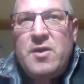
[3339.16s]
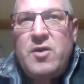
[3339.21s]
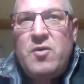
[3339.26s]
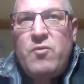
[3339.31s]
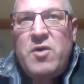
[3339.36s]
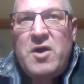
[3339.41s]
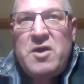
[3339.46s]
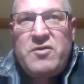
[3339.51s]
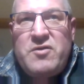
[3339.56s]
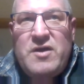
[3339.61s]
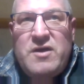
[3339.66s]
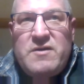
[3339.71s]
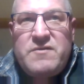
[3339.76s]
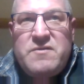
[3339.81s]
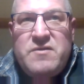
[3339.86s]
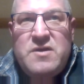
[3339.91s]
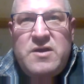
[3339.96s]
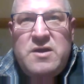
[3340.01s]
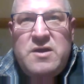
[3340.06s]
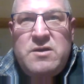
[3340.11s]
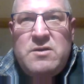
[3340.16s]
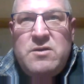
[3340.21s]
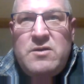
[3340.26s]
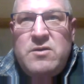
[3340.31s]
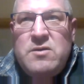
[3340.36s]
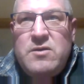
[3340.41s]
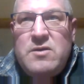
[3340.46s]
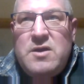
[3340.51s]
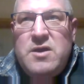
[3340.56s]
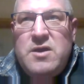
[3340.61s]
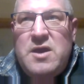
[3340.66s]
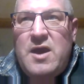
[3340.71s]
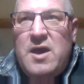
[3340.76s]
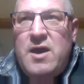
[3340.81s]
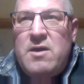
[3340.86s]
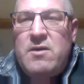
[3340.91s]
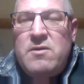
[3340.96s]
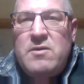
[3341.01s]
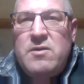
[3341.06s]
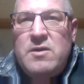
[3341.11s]
rock dust in,
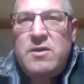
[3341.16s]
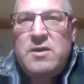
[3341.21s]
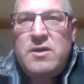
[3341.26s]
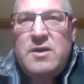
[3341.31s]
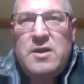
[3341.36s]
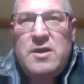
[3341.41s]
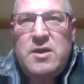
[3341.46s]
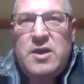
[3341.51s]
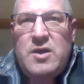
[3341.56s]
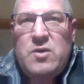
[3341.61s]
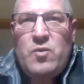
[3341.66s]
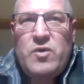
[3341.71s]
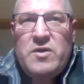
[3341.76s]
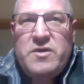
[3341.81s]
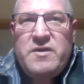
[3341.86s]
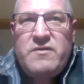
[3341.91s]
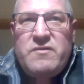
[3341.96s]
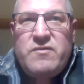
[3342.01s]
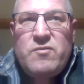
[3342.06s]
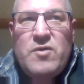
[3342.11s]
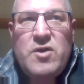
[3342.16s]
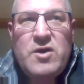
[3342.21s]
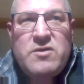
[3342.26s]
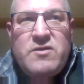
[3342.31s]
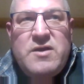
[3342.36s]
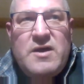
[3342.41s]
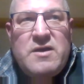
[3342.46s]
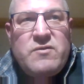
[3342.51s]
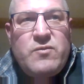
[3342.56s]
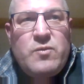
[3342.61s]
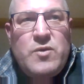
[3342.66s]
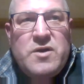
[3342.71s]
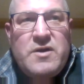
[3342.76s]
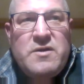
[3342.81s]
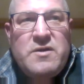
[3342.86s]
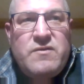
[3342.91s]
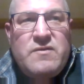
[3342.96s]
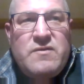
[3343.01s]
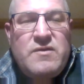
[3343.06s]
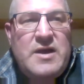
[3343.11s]
yeah. And what is rock dust? What
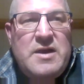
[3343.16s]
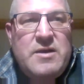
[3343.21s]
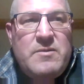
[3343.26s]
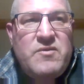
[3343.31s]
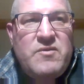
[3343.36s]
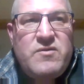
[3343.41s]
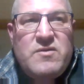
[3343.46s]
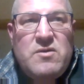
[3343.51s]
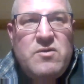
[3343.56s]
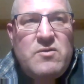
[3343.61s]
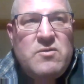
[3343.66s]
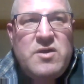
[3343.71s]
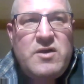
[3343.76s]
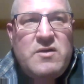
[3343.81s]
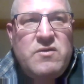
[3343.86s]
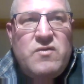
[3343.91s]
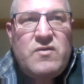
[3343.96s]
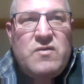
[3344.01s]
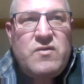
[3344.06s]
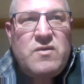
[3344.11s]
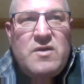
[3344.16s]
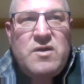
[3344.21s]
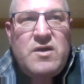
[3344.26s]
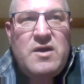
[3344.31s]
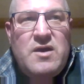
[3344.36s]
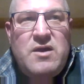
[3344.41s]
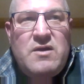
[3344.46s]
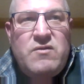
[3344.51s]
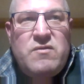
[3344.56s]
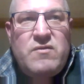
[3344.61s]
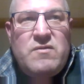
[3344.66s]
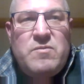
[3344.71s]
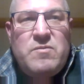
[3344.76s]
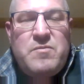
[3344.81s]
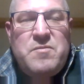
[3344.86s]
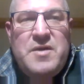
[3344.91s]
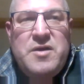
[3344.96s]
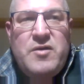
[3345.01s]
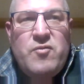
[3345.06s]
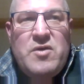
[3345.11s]
is limestone? It's
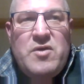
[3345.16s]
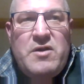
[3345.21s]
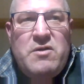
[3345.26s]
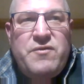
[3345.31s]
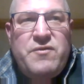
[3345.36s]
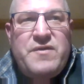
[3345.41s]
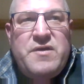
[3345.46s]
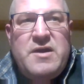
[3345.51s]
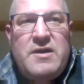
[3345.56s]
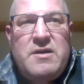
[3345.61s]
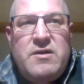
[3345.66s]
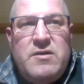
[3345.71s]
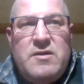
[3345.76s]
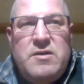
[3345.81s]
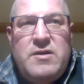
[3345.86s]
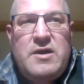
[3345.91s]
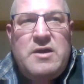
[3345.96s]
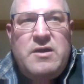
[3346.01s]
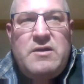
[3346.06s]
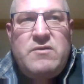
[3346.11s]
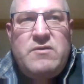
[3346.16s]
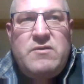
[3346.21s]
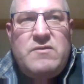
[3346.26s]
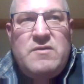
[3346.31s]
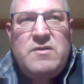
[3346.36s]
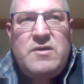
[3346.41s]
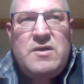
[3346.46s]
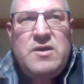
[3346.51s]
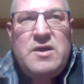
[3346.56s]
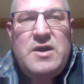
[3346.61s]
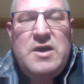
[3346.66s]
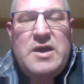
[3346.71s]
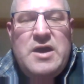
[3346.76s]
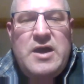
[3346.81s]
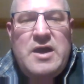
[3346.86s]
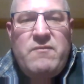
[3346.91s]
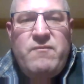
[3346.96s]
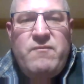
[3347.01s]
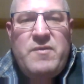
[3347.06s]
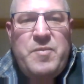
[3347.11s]
minerals in,
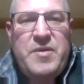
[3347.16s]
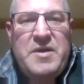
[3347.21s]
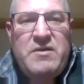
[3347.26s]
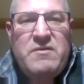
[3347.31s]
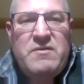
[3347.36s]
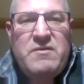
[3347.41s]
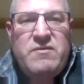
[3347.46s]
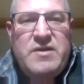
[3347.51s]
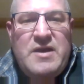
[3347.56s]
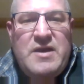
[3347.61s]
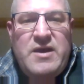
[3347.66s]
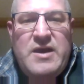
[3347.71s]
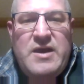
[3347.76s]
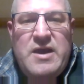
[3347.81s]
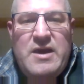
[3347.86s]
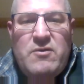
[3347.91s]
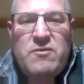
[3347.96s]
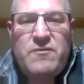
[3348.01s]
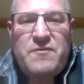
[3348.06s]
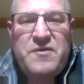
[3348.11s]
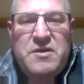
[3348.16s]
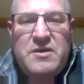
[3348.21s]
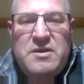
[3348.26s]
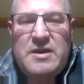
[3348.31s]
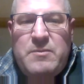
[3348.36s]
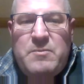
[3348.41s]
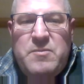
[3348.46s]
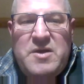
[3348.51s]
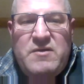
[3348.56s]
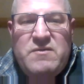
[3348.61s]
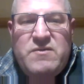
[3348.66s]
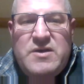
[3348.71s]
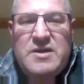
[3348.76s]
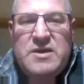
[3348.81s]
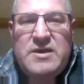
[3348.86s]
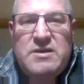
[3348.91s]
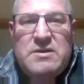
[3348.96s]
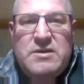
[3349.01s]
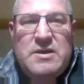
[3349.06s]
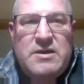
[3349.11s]
and the pigs take care of it and mix it
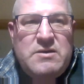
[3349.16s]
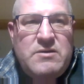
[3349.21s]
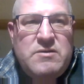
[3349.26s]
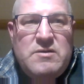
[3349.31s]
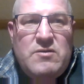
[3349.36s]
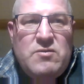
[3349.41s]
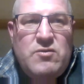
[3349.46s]
in, and